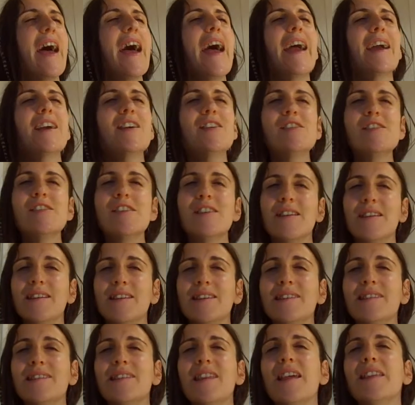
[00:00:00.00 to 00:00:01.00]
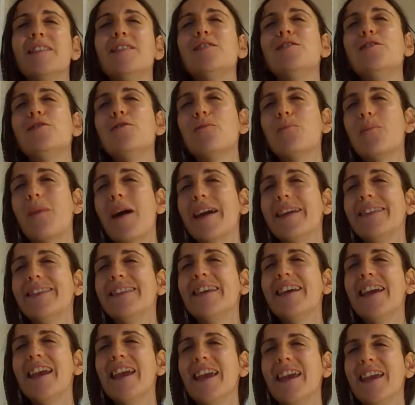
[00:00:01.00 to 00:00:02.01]
actions that you might
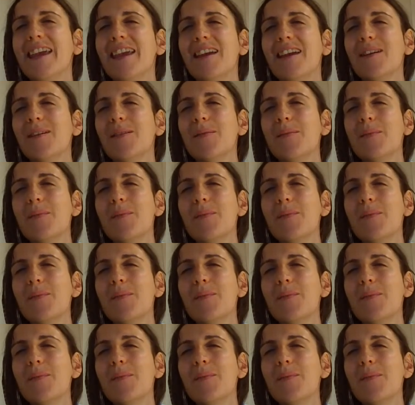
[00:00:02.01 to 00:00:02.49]
take.